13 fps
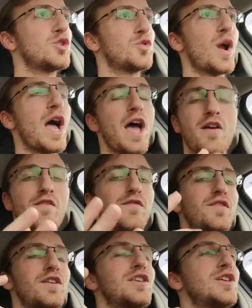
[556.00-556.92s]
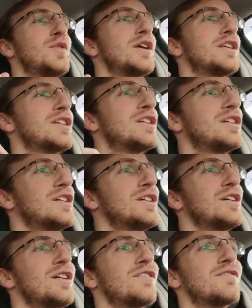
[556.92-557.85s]
drive unit
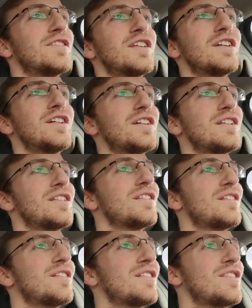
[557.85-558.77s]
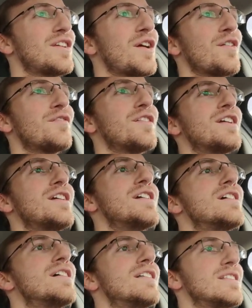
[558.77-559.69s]
of the RV
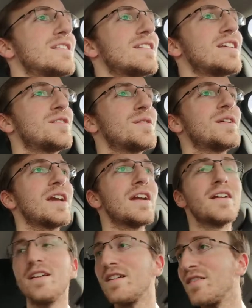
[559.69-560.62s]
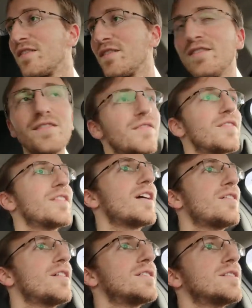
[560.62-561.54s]
is intriguing for
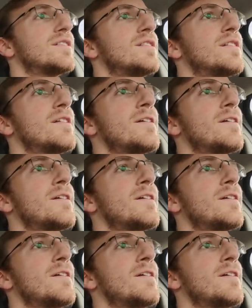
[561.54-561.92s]
that reason.